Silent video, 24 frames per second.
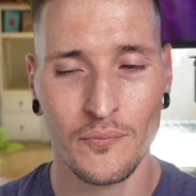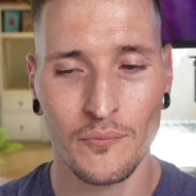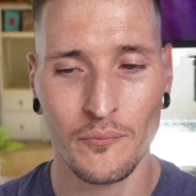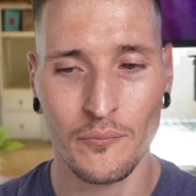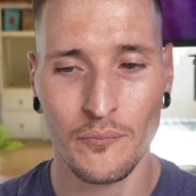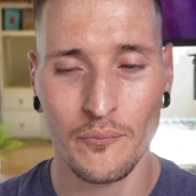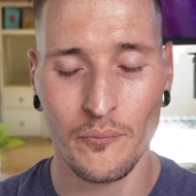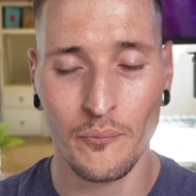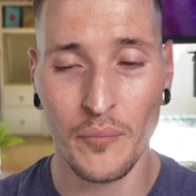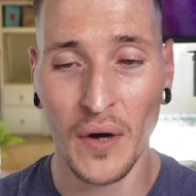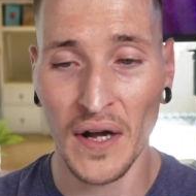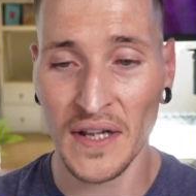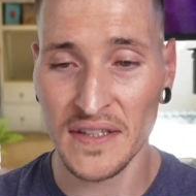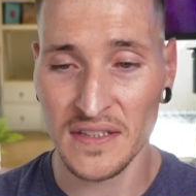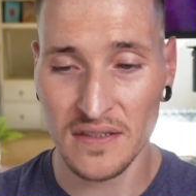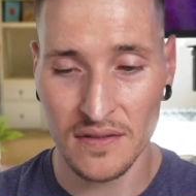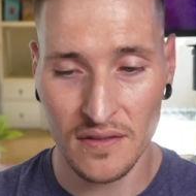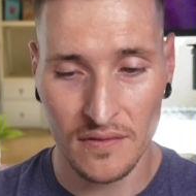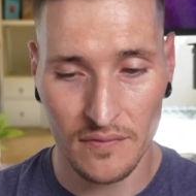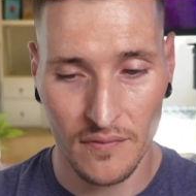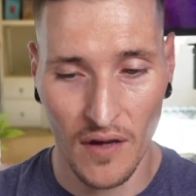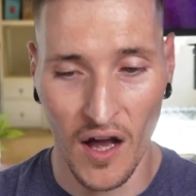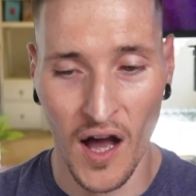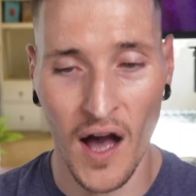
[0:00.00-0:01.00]
But
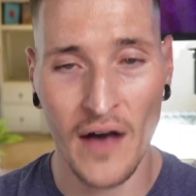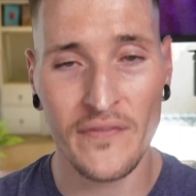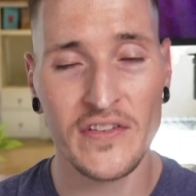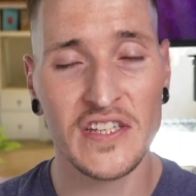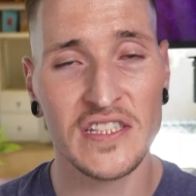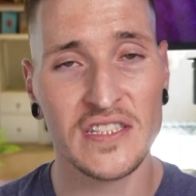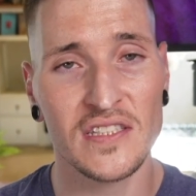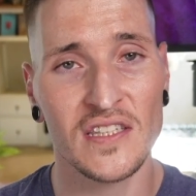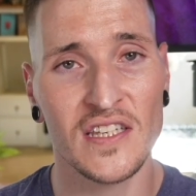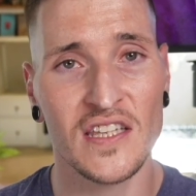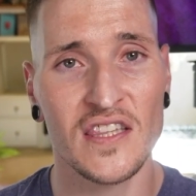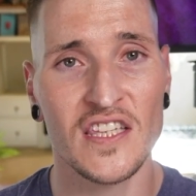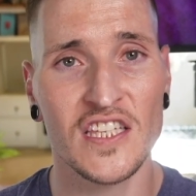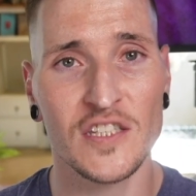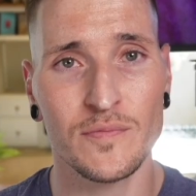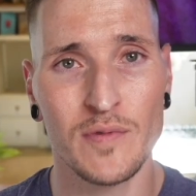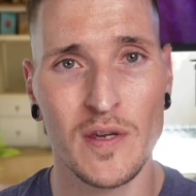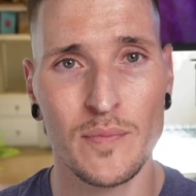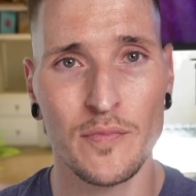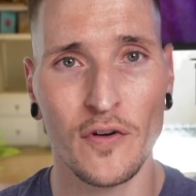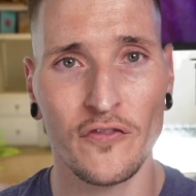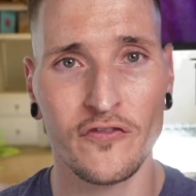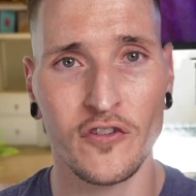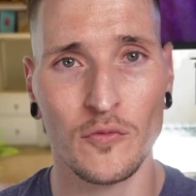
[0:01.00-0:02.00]
obviously these
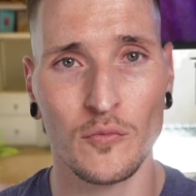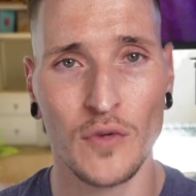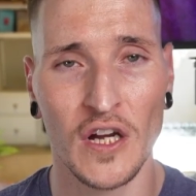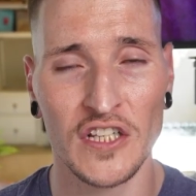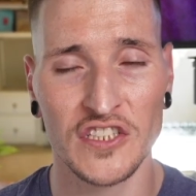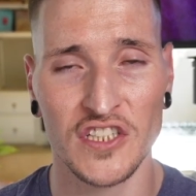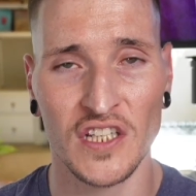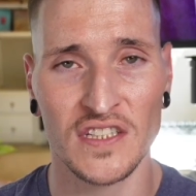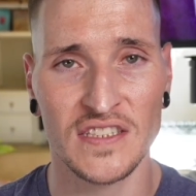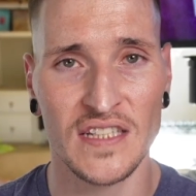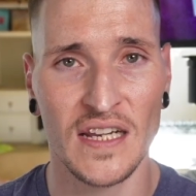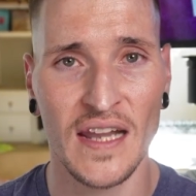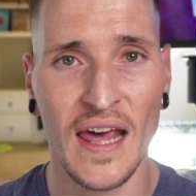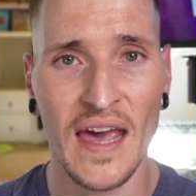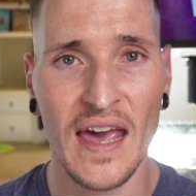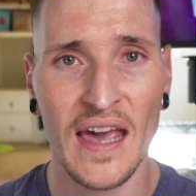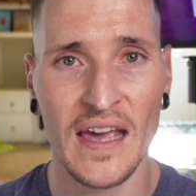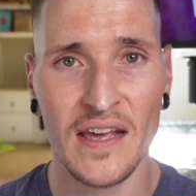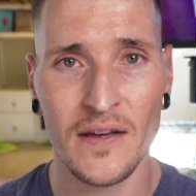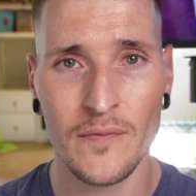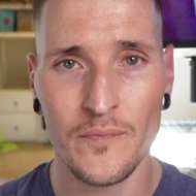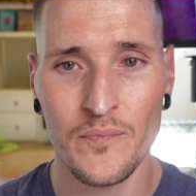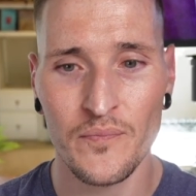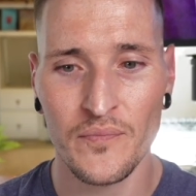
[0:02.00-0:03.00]
people from Russia
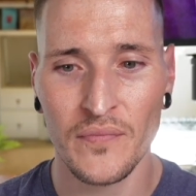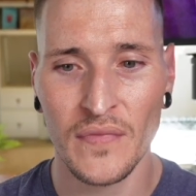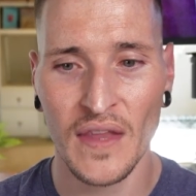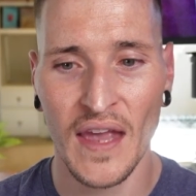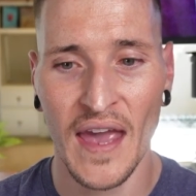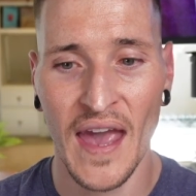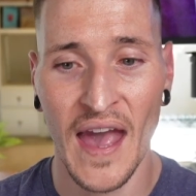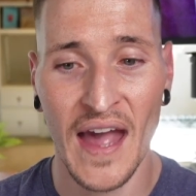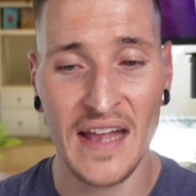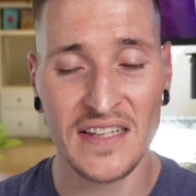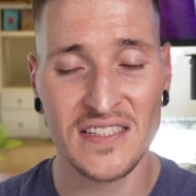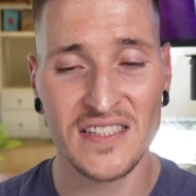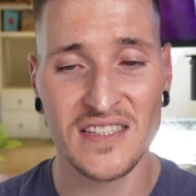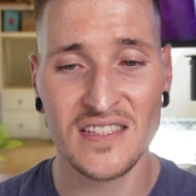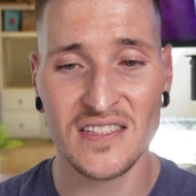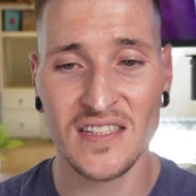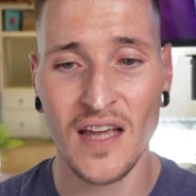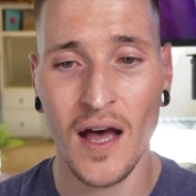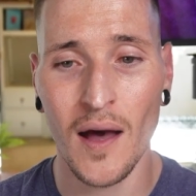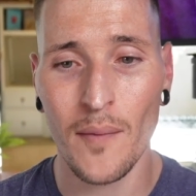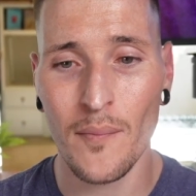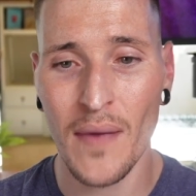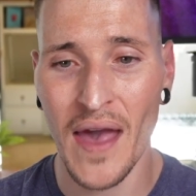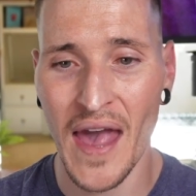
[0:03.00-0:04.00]
Today had
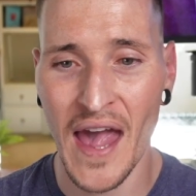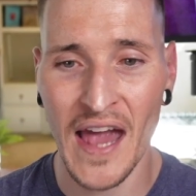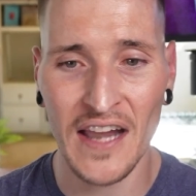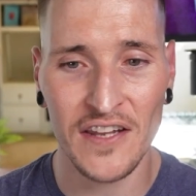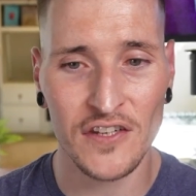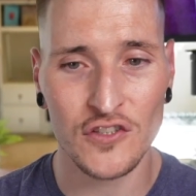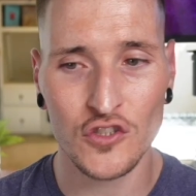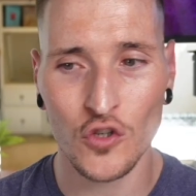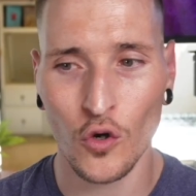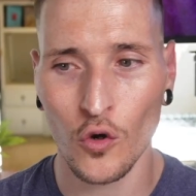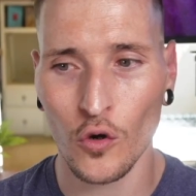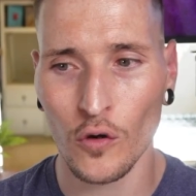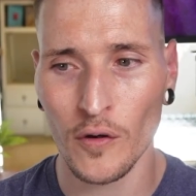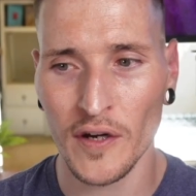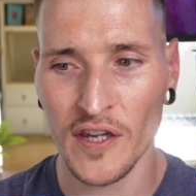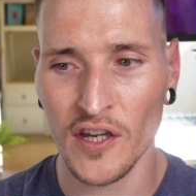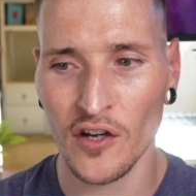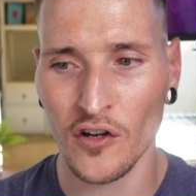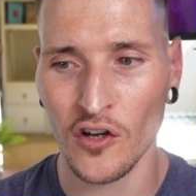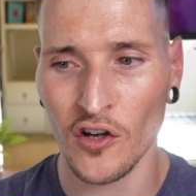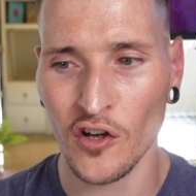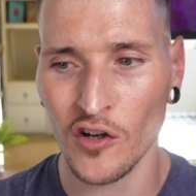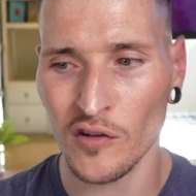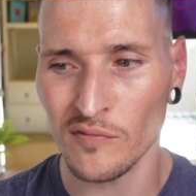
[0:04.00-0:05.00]
some
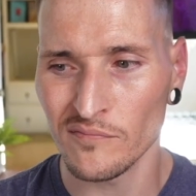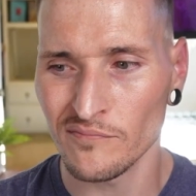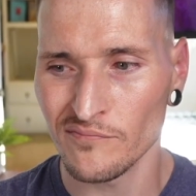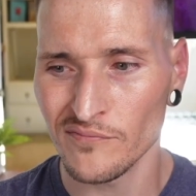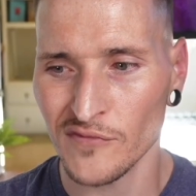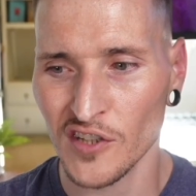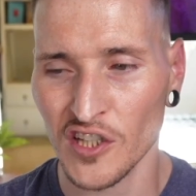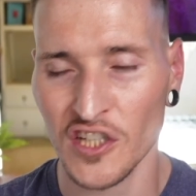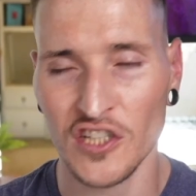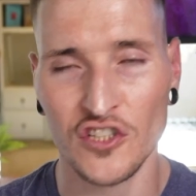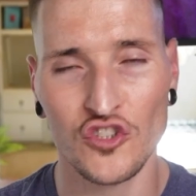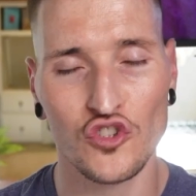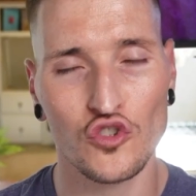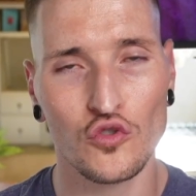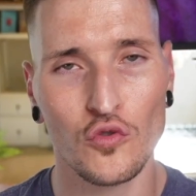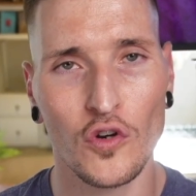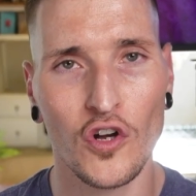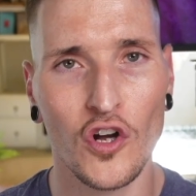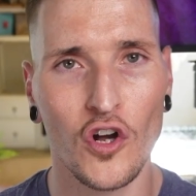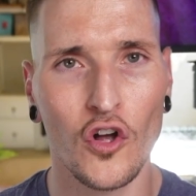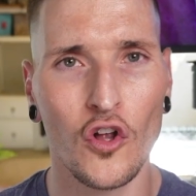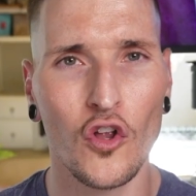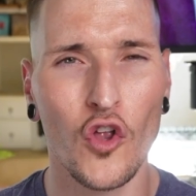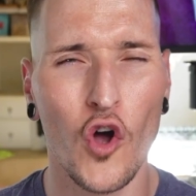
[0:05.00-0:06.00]
editorial
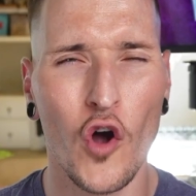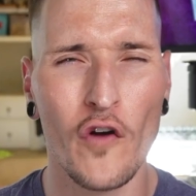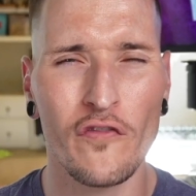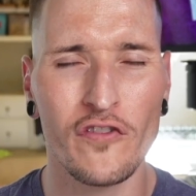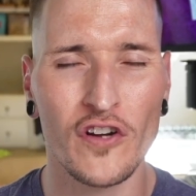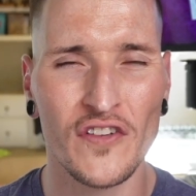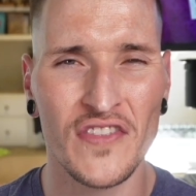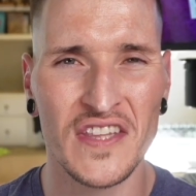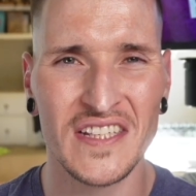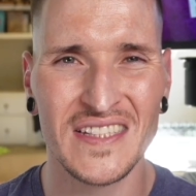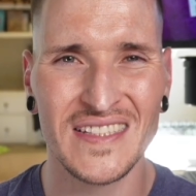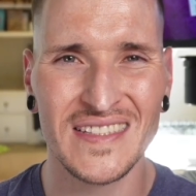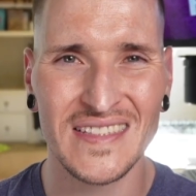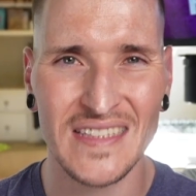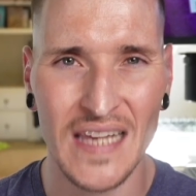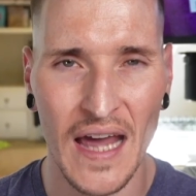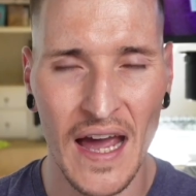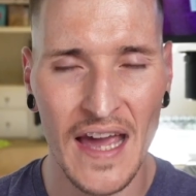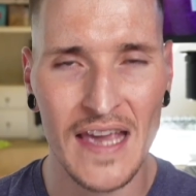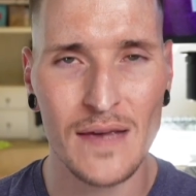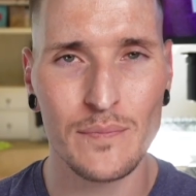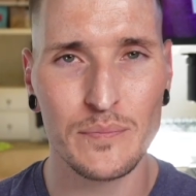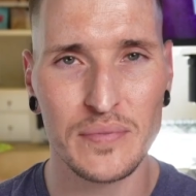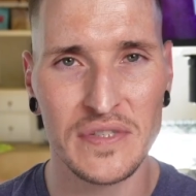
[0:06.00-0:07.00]
control over the
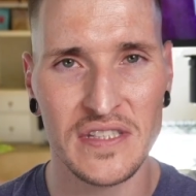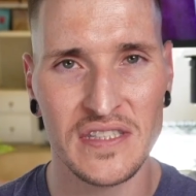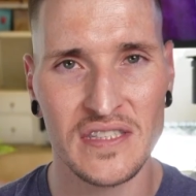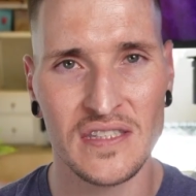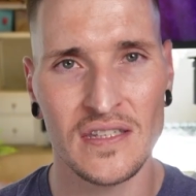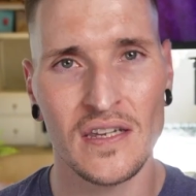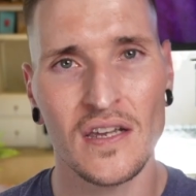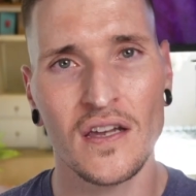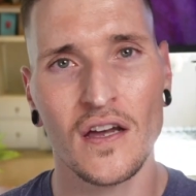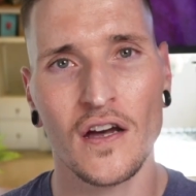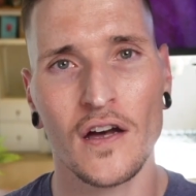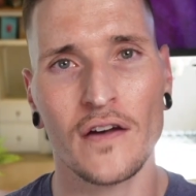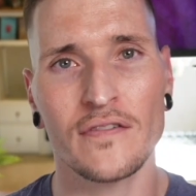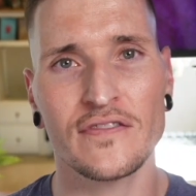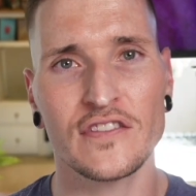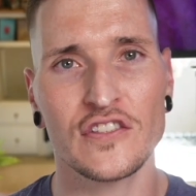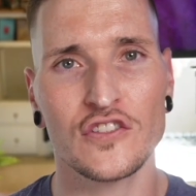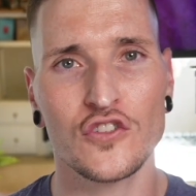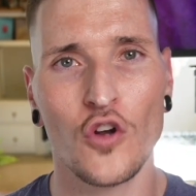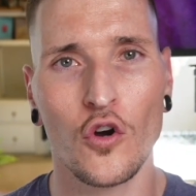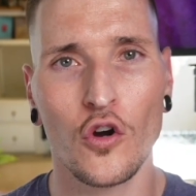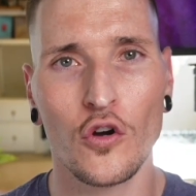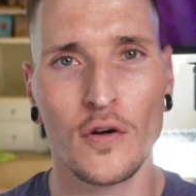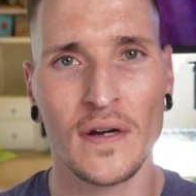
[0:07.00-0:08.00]
types of
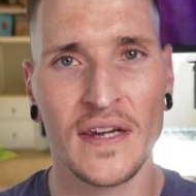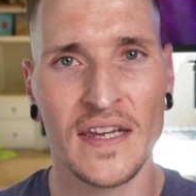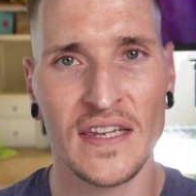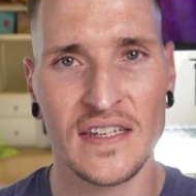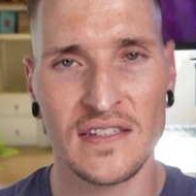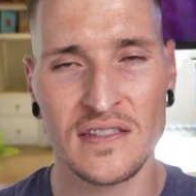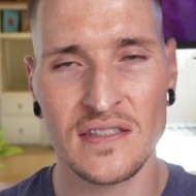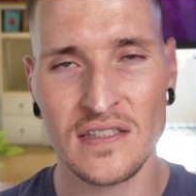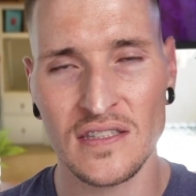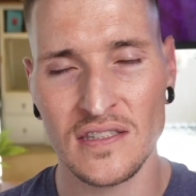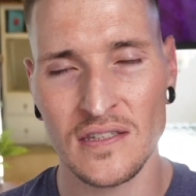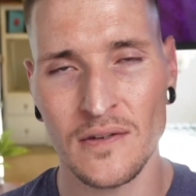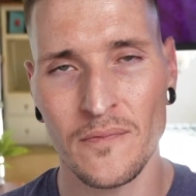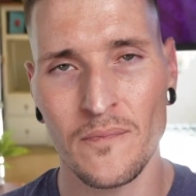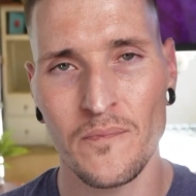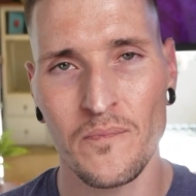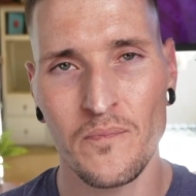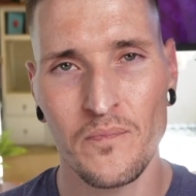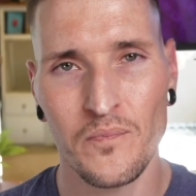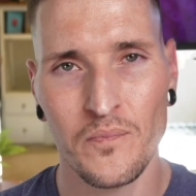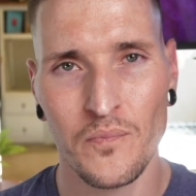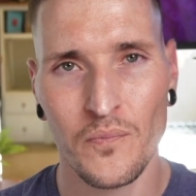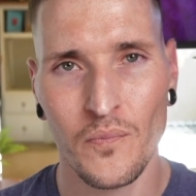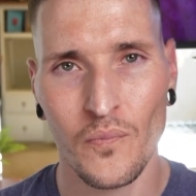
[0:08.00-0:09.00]
stories
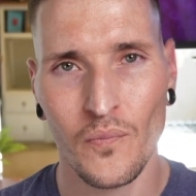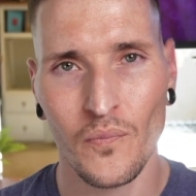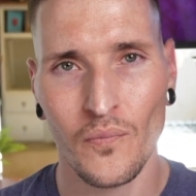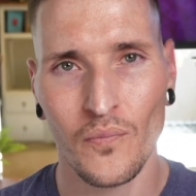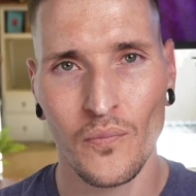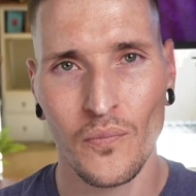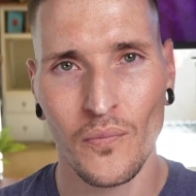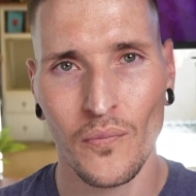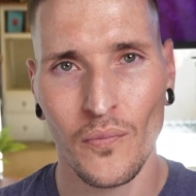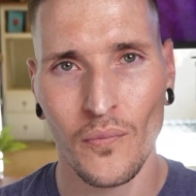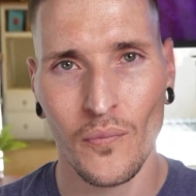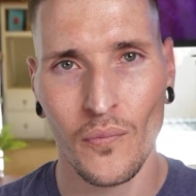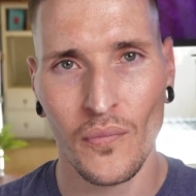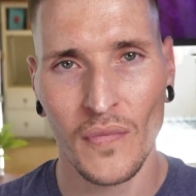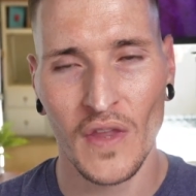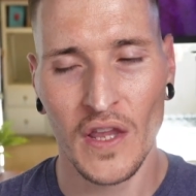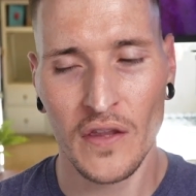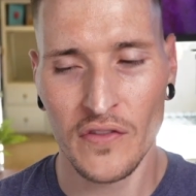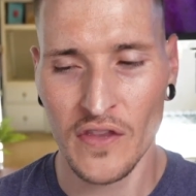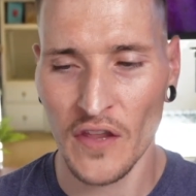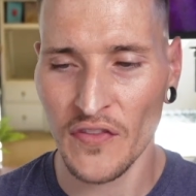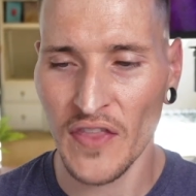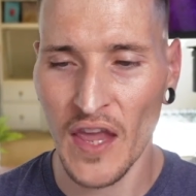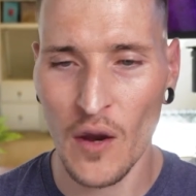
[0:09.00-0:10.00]

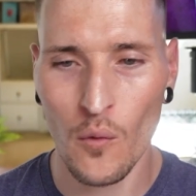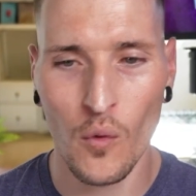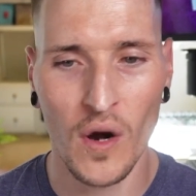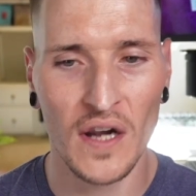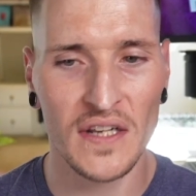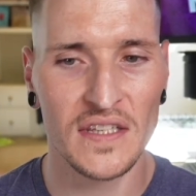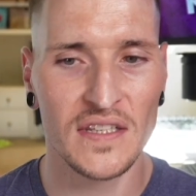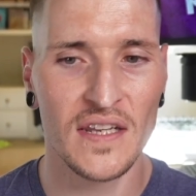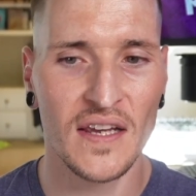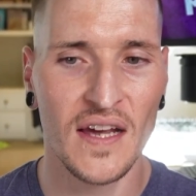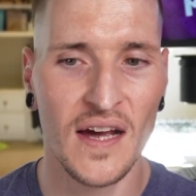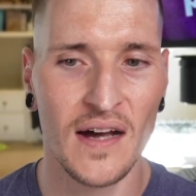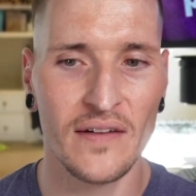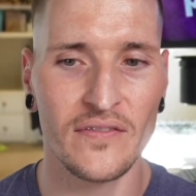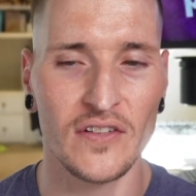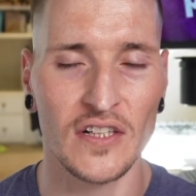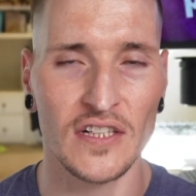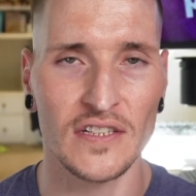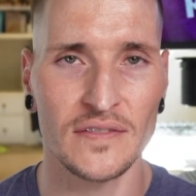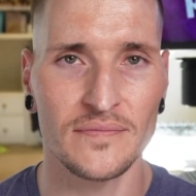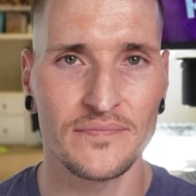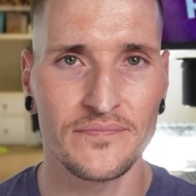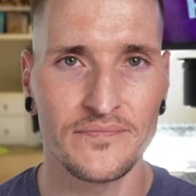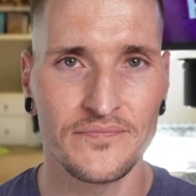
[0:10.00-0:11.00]
that they wanted to
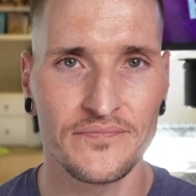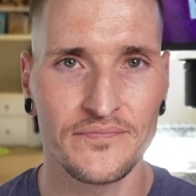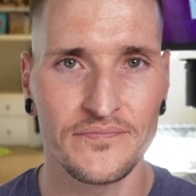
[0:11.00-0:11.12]
cover.